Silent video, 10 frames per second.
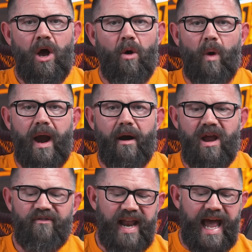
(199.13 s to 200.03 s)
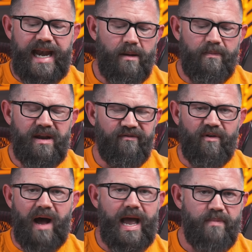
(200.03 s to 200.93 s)
where if it hadn't have been for
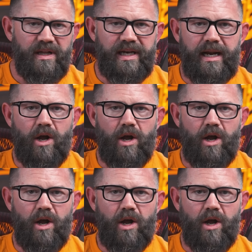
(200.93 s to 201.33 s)
my ability to